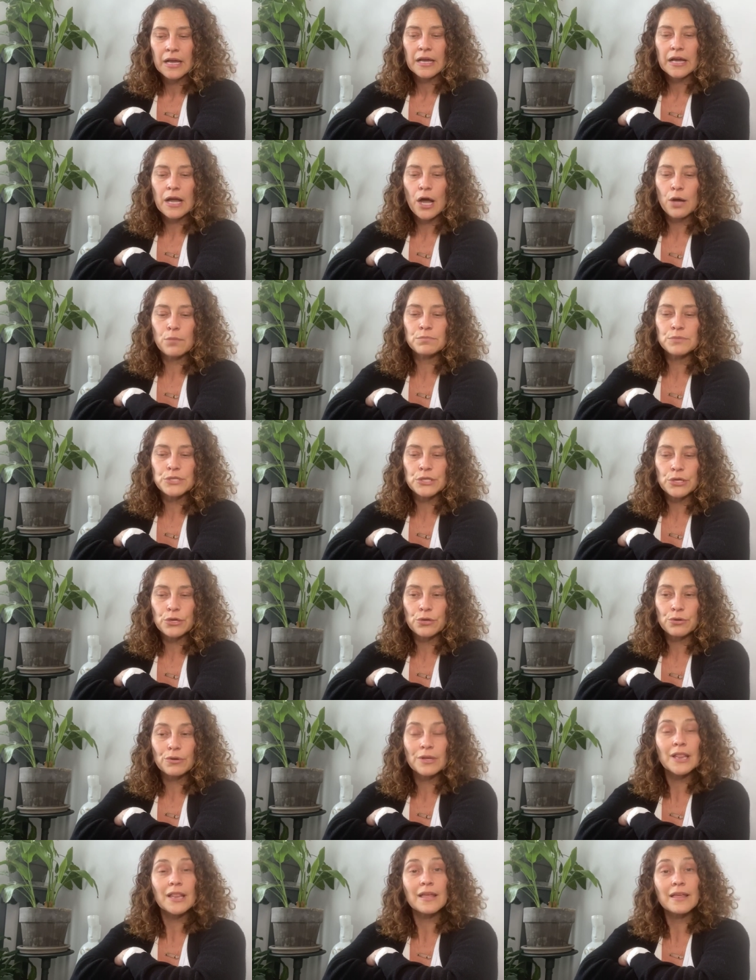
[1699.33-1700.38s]
come to you,
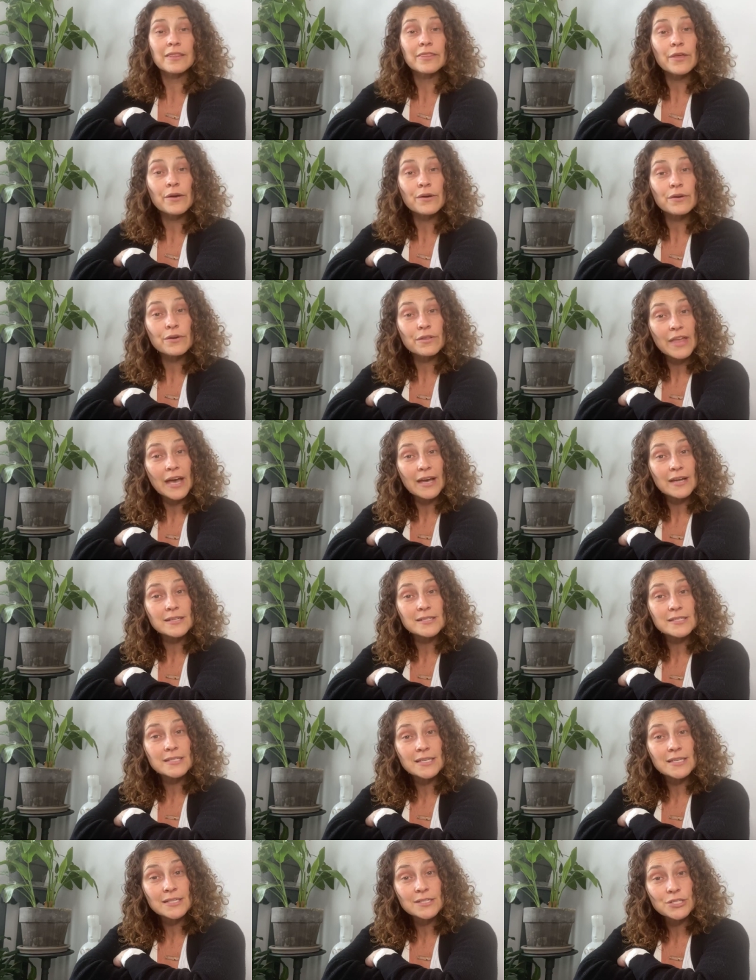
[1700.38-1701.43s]
and let that
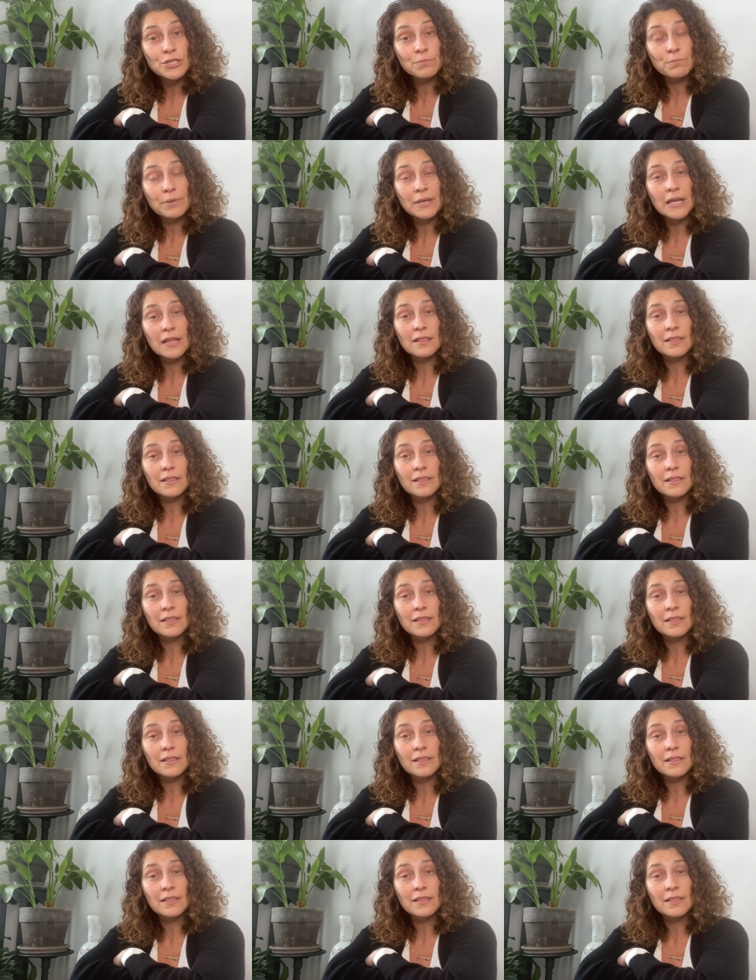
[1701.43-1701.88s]
intention be a